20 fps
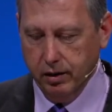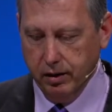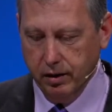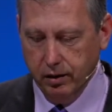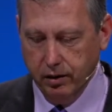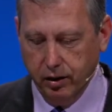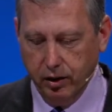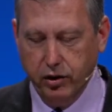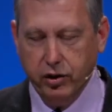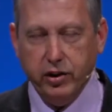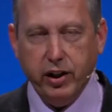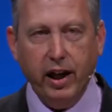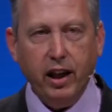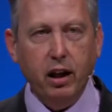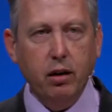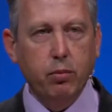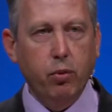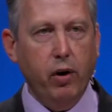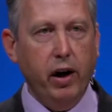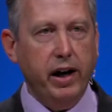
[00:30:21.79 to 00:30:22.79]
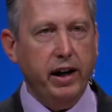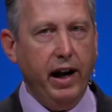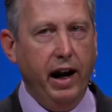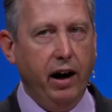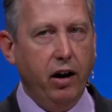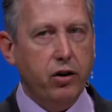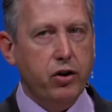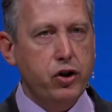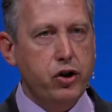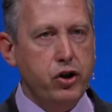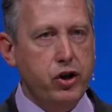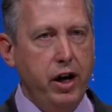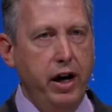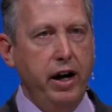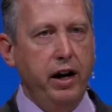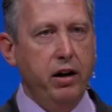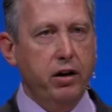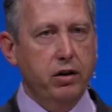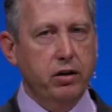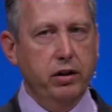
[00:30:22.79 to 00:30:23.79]
To celebrate our
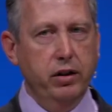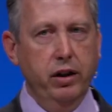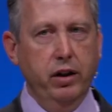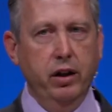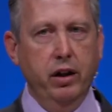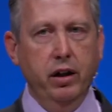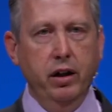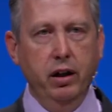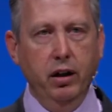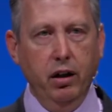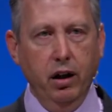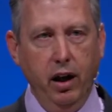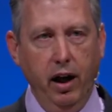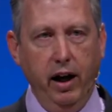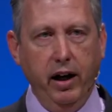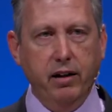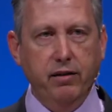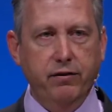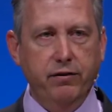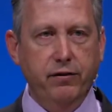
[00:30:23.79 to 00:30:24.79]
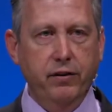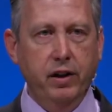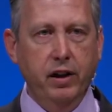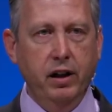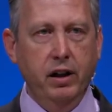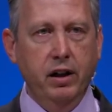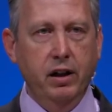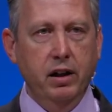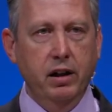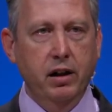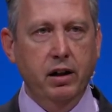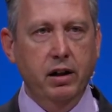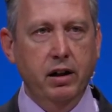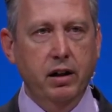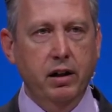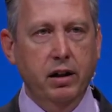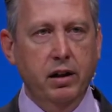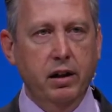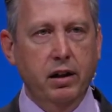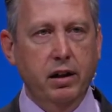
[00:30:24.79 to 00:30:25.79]
shared life
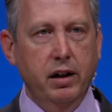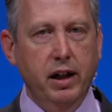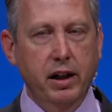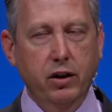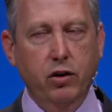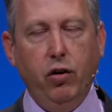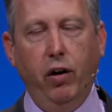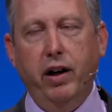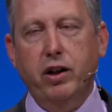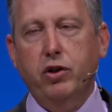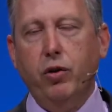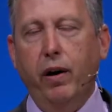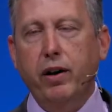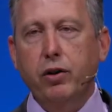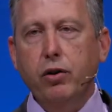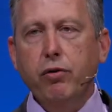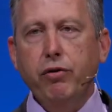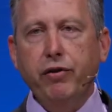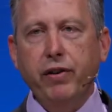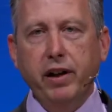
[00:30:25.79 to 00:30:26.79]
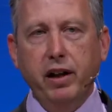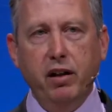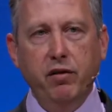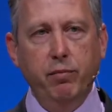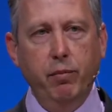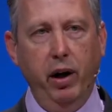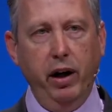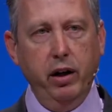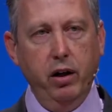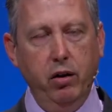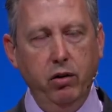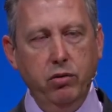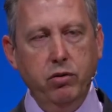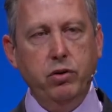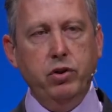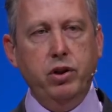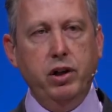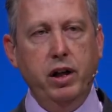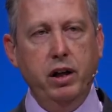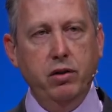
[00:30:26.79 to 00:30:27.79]
in Christ. So I do think of my own
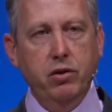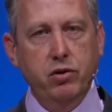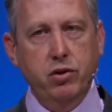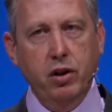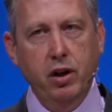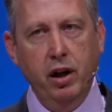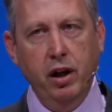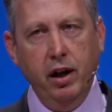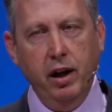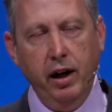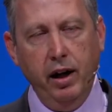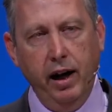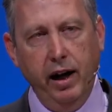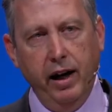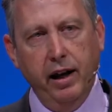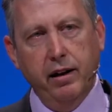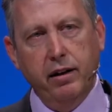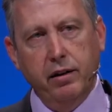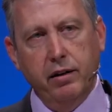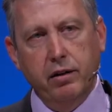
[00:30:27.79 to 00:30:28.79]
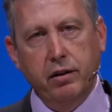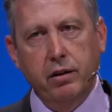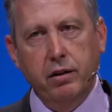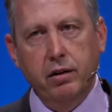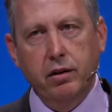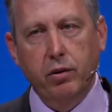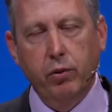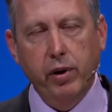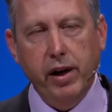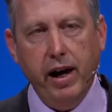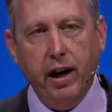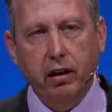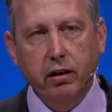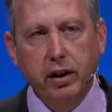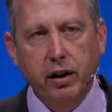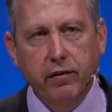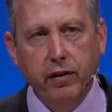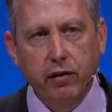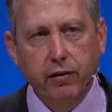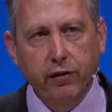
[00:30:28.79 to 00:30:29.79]
sins and the reality
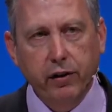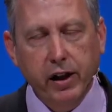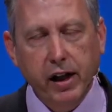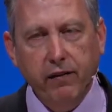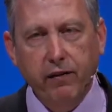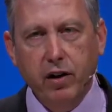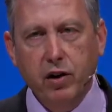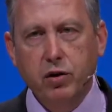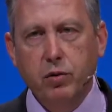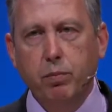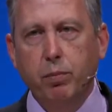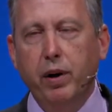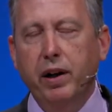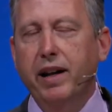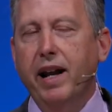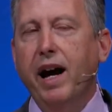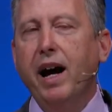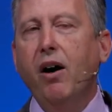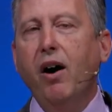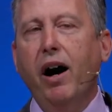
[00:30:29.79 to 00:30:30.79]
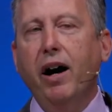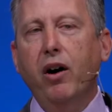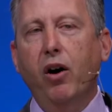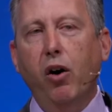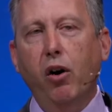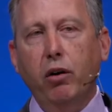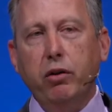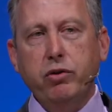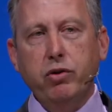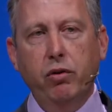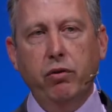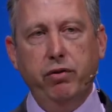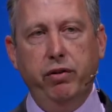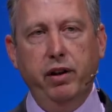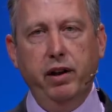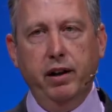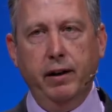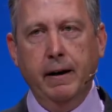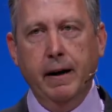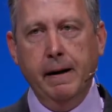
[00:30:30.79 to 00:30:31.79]
of their forgiveness, but now I also
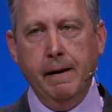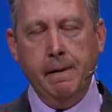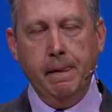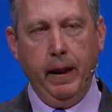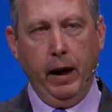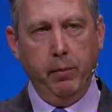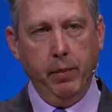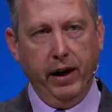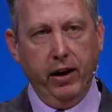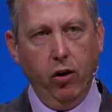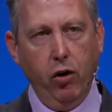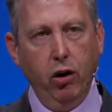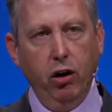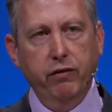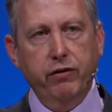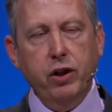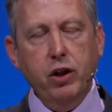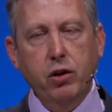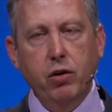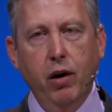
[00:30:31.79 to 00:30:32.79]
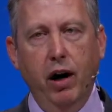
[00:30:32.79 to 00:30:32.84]
think about all of you.